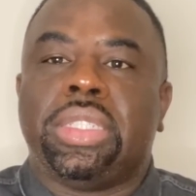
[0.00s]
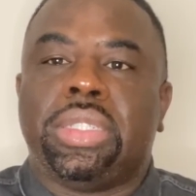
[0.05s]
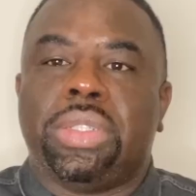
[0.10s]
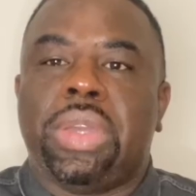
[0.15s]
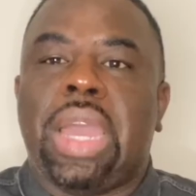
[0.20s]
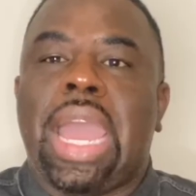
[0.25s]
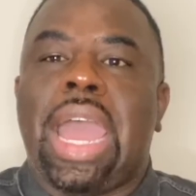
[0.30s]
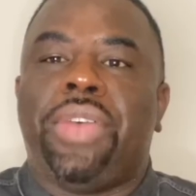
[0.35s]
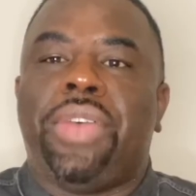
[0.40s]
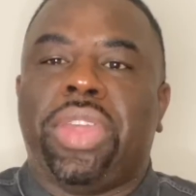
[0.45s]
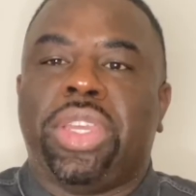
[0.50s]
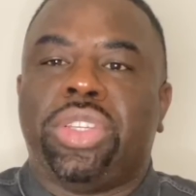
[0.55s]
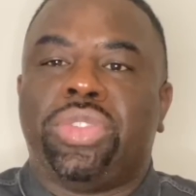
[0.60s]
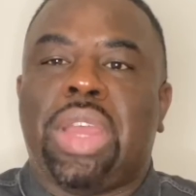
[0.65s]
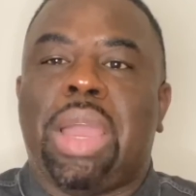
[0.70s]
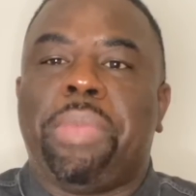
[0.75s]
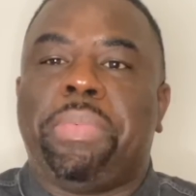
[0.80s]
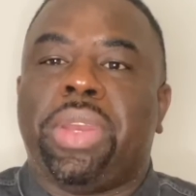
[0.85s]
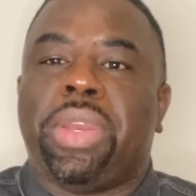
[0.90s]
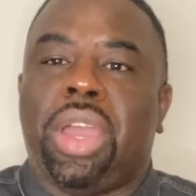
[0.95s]
How they
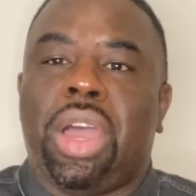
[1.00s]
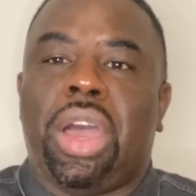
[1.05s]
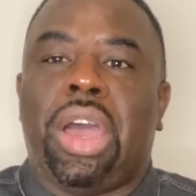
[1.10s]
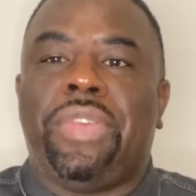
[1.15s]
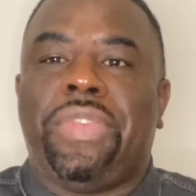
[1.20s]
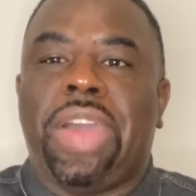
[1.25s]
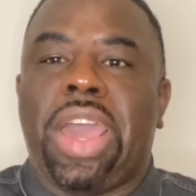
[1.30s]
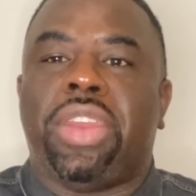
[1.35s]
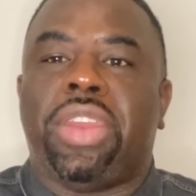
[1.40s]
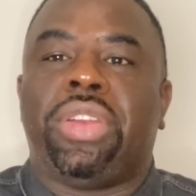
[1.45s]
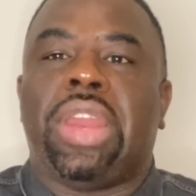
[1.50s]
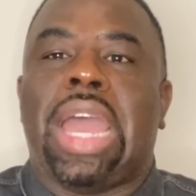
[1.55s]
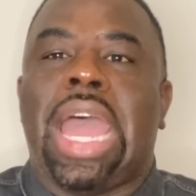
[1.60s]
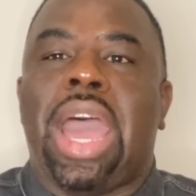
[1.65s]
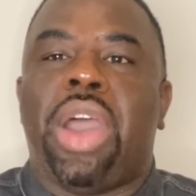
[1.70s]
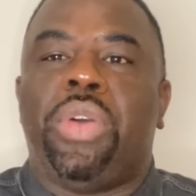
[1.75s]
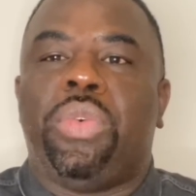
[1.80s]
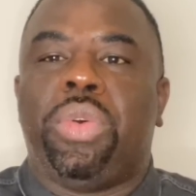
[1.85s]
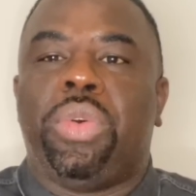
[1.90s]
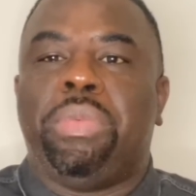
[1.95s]
drop it off, I don't know
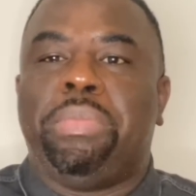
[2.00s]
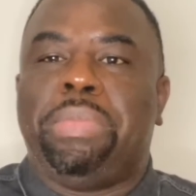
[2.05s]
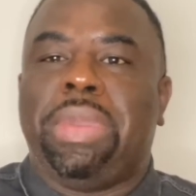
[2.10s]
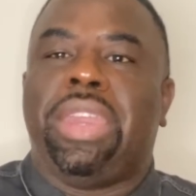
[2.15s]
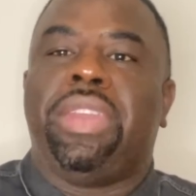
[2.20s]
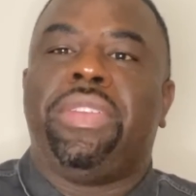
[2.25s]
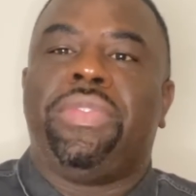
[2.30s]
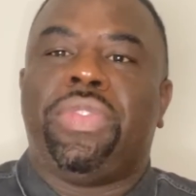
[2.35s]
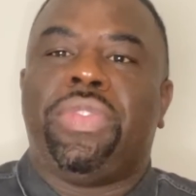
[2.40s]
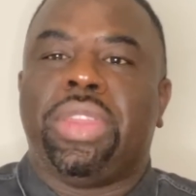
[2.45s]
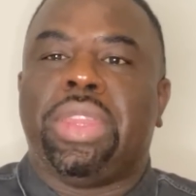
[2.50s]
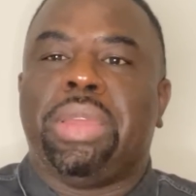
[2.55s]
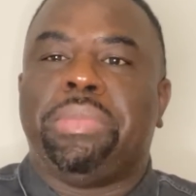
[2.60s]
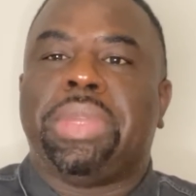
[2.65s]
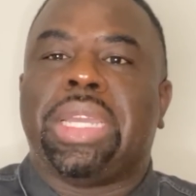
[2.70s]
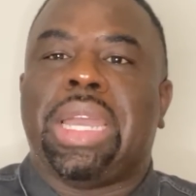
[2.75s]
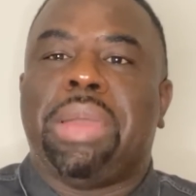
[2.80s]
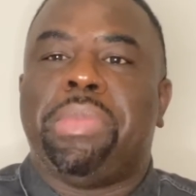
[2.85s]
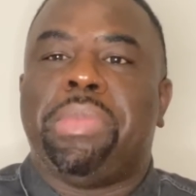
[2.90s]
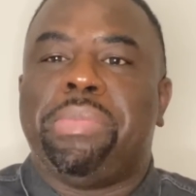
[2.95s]
how it will be for them
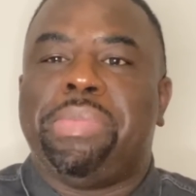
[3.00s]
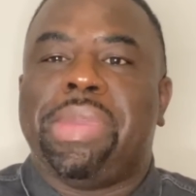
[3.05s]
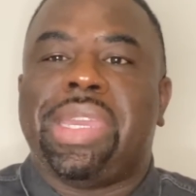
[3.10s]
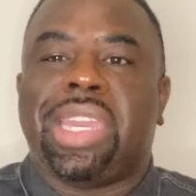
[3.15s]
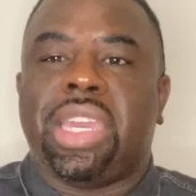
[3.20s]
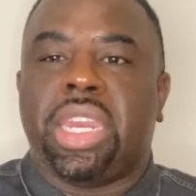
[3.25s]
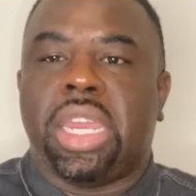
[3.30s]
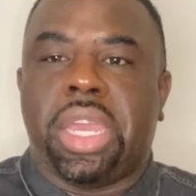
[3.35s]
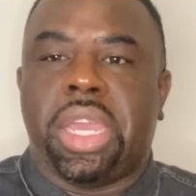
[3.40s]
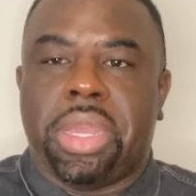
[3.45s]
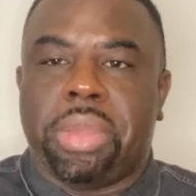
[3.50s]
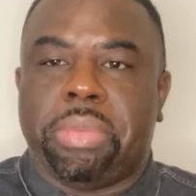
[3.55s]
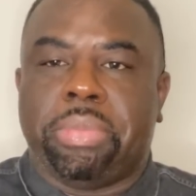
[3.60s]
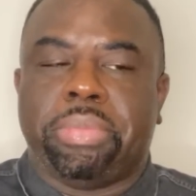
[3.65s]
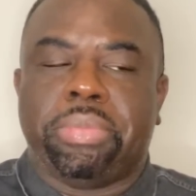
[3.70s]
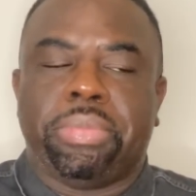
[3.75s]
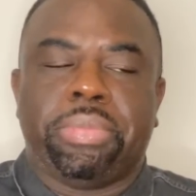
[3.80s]
to come and pick it up.